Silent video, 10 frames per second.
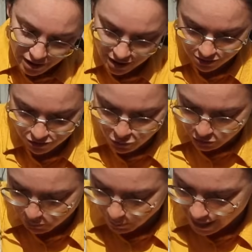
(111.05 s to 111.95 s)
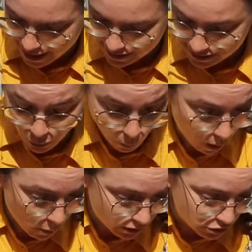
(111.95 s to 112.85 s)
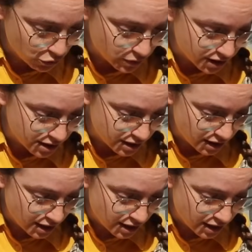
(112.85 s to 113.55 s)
I don't know what the plan is, what we'll do with it.